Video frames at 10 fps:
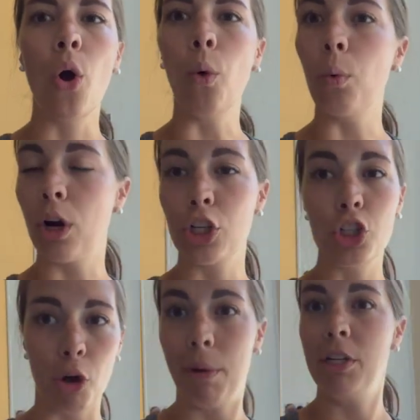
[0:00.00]
were
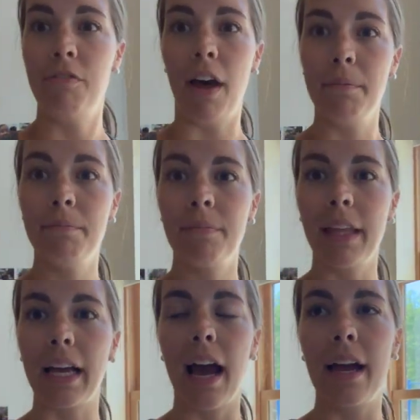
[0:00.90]
so much fun.
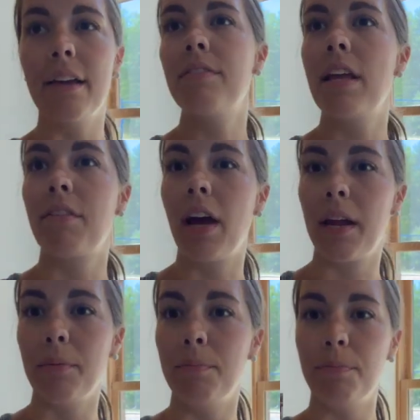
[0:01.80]
Like, I have never had
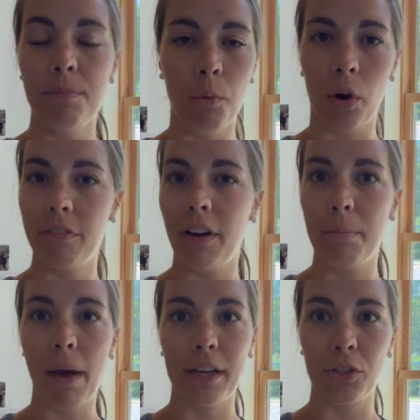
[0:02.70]
a more fun
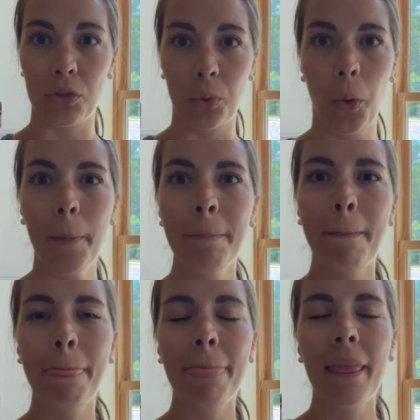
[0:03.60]
back to school,
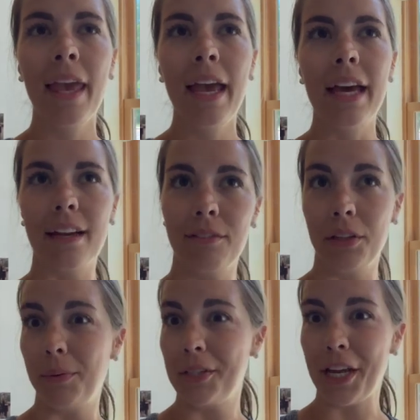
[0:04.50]
and I
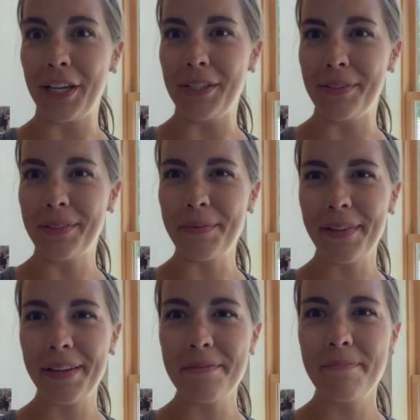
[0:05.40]
really wish I could use some of
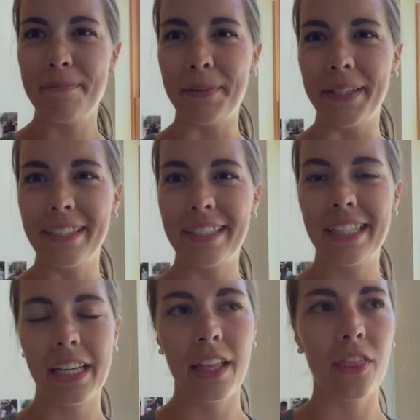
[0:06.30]
them, but
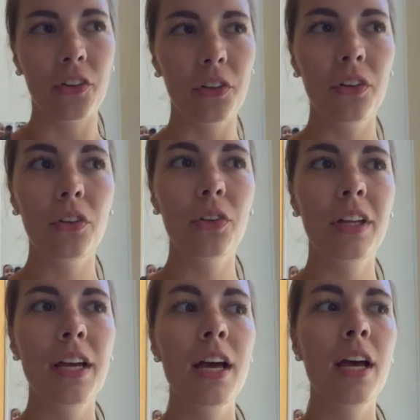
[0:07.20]
they're a little
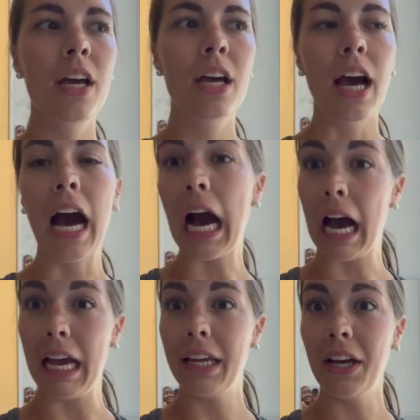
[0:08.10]

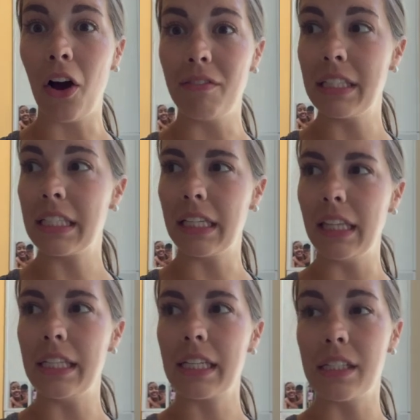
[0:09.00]
high. Obviously,
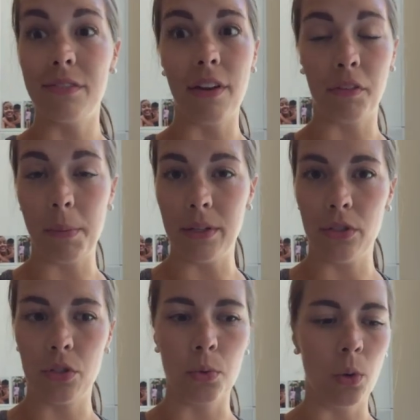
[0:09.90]
these kids have never been to
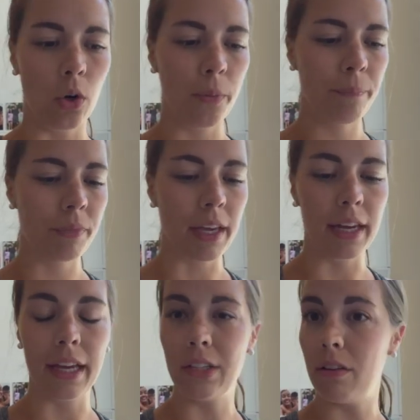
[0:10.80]
school,
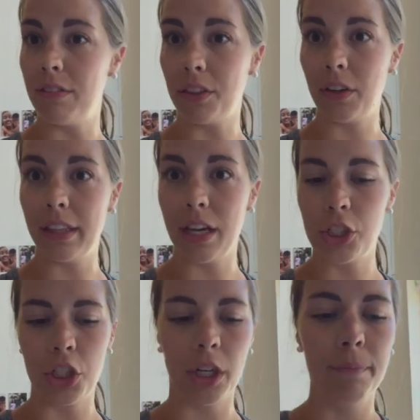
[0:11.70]
and I taught 5th grade
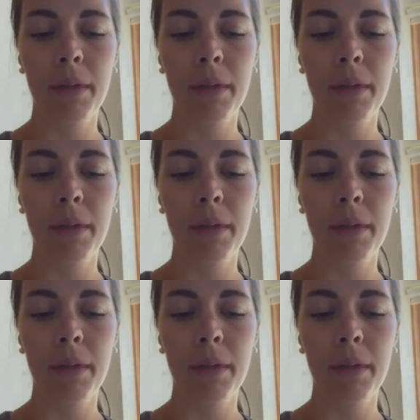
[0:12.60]
last year.